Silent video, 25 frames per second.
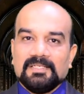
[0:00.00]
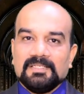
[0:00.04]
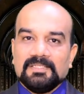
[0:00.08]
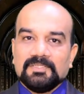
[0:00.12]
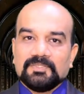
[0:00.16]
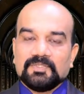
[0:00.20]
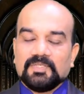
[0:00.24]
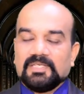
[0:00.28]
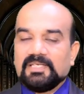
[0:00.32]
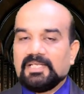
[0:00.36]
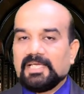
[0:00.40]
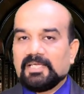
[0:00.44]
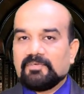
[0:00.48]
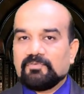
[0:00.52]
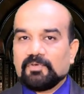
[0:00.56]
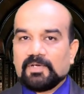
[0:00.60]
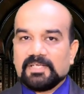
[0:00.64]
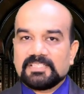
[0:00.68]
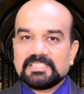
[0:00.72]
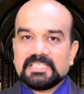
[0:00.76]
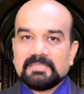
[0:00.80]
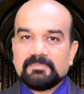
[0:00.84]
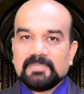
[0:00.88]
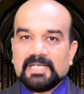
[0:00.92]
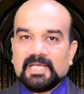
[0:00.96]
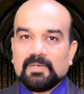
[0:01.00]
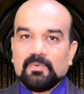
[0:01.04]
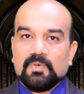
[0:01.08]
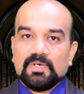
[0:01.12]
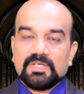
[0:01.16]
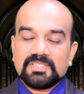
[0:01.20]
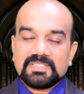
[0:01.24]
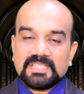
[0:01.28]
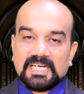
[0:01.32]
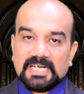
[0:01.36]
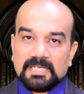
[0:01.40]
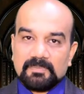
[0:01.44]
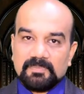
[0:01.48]
So like, for example, I want
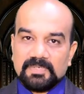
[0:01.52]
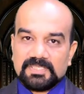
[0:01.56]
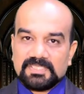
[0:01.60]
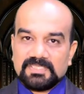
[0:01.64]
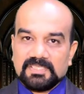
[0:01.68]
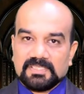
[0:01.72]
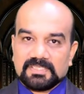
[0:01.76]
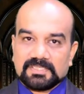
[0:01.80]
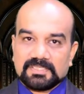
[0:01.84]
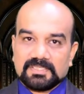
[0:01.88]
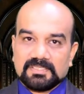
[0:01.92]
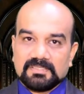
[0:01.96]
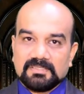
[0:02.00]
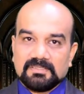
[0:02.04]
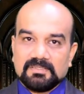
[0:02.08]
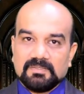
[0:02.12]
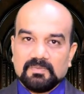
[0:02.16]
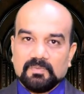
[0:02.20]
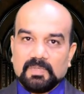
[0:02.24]
to start a business.